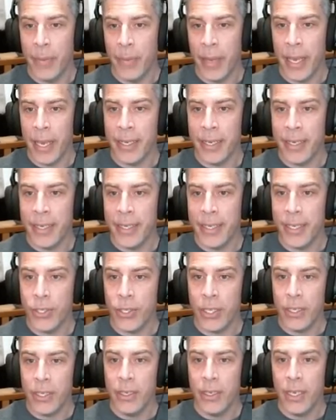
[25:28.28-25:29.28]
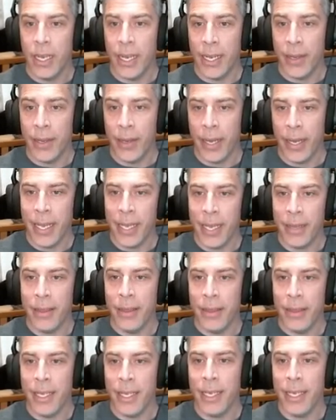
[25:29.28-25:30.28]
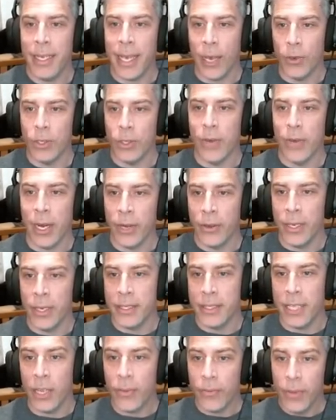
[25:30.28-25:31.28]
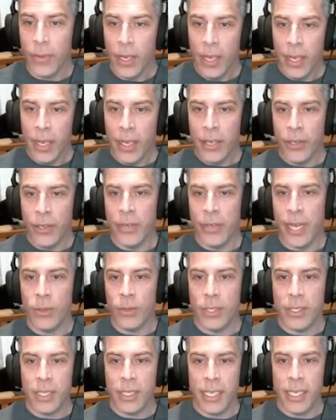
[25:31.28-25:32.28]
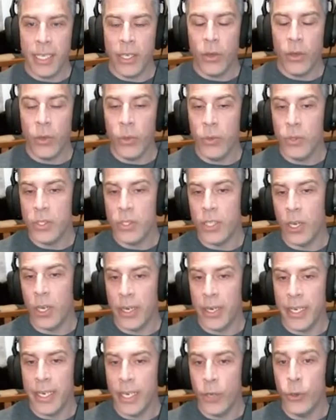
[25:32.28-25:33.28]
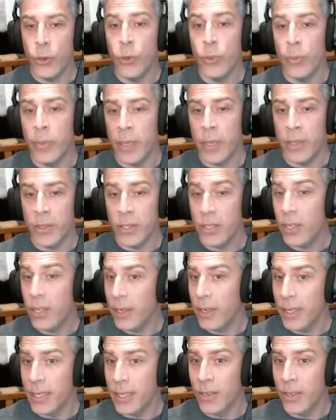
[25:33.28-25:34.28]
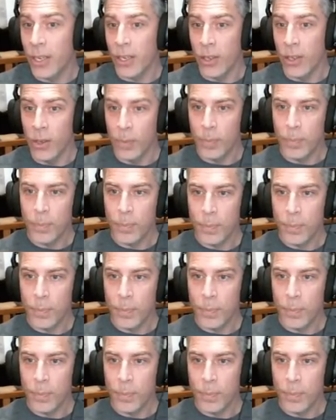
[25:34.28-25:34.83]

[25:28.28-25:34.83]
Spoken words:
And in addition, in the encounter tracker itself, you'll now see who's targeting whom, and there's a targeting toggle.